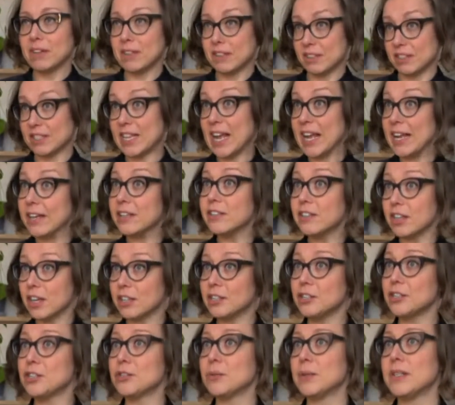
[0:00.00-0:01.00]
stay in
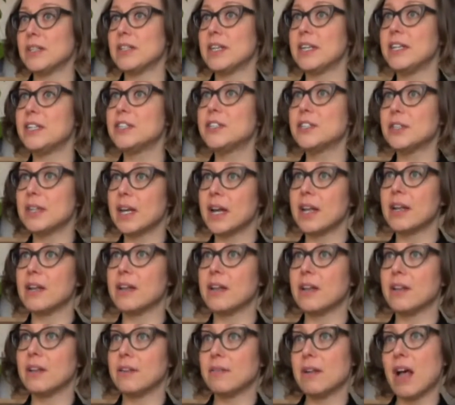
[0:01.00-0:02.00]
touch with nature
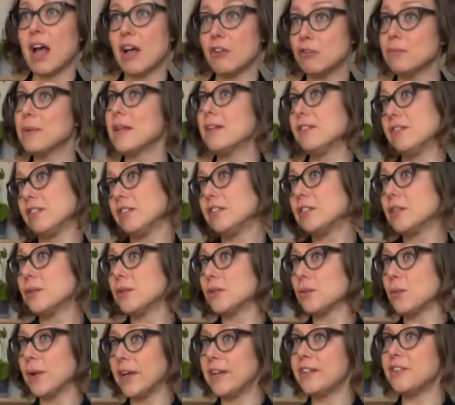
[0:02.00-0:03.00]
and houseplants is a
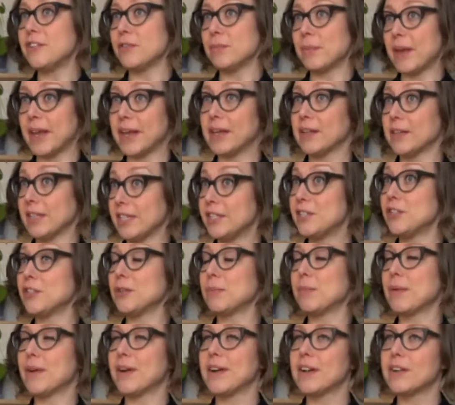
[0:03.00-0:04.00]
good way to make
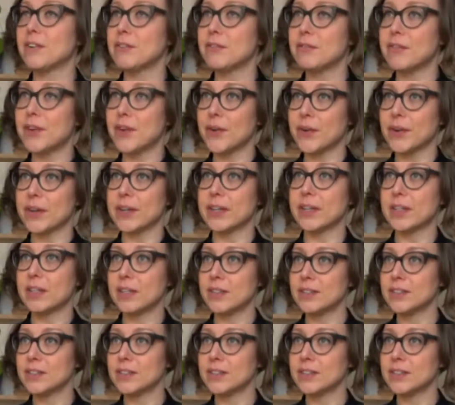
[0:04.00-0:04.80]
nature part of your